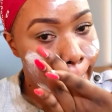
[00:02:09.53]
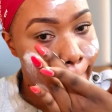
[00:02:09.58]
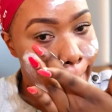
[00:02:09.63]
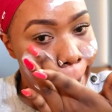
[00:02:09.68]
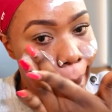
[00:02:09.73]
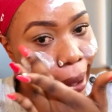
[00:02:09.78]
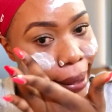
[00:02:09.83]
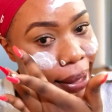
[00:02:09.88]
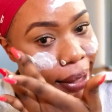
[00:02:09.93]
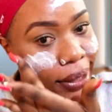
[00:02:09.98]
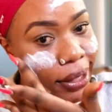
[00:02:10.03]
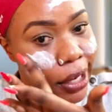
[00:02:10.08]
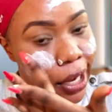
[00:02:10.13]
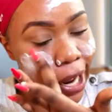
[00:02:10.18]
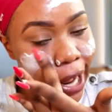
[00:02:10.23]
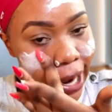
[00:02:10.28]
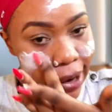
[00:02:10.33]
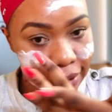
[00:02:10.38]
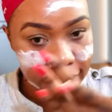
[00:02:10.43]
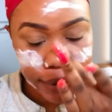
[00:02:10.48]
And just an
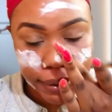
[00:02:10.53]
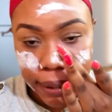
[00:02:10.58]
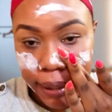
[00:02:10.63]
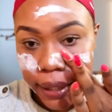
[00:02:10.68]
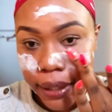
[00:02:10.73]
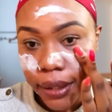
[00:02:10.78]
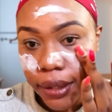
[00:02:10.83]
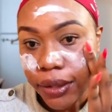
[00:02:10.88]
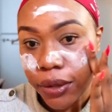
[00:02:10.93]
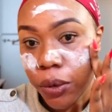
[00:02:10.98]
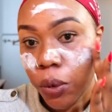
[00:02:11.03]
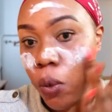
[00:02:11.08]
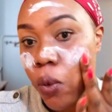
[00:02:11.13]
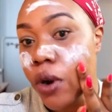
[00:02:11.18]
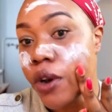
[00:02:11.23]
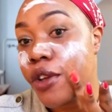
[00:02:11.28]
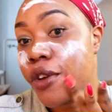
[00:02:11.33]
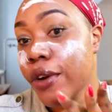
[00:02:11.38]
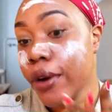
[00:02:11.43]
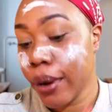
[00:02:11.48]
advice guys, when
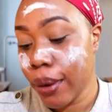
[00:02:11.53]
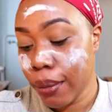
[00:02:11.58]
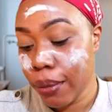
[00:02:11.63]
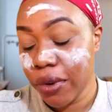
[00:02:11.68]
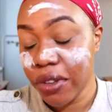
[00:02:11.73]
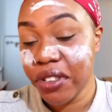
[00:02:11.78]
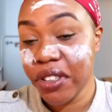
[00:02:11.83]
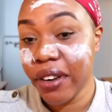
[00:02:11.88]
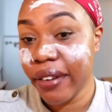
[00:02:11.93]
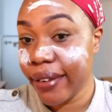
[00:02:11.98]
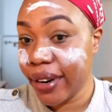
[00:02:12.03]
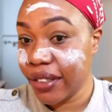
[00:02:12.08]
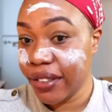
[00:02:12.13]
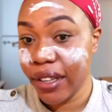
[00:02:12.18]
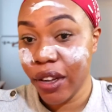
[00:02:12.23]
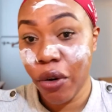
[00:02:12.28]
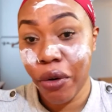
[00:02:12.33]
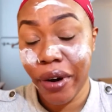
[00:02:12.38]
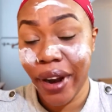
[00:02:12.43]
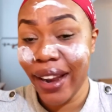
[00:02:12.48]
you are moisturizing
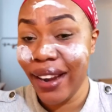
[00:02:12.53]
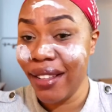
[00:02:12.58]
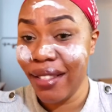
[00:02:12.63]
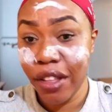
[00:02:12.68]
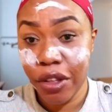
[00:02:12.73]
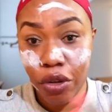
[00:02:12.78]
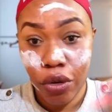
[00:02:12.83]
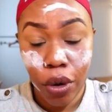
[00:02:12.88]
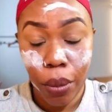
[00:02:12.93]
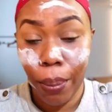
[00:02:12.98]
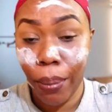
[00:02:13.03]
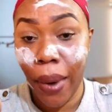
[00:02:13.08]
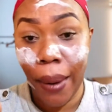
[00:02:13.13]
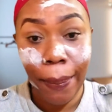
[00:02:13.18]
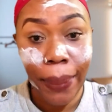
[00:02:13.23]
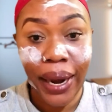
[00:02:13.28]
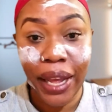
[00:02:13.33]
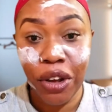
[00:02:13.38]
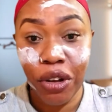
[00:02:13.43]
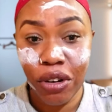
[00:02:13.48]
or anything you are
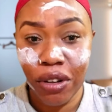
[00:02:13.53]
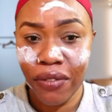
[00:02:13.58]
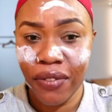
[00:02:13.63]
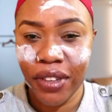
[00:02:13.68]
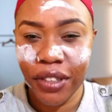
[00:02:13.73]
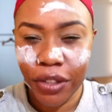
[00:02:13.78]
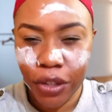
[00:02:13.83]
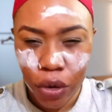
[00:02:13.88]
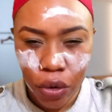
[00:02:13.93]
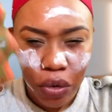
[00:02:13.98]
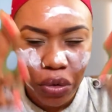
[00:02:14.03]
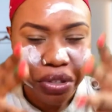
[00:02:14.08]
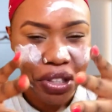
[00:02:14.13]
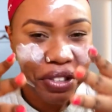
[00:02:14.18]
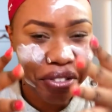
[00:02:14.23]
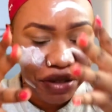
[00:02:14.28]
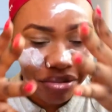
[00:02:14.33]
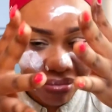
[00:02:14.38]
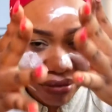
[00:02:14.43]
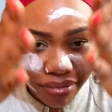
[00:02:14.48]
applying on your face, don't
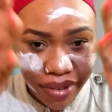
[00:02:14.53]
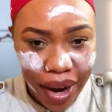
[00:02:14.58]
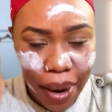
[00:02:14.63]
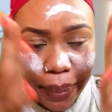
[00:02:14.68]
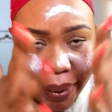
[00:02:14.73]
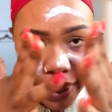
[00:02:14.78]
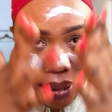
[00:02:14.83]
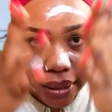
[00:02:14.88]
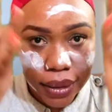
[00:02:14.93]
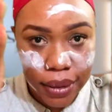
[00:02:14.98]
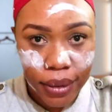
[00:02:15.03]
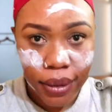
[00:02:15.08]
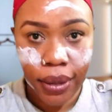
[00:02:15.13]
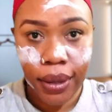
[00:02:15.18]
just rub it.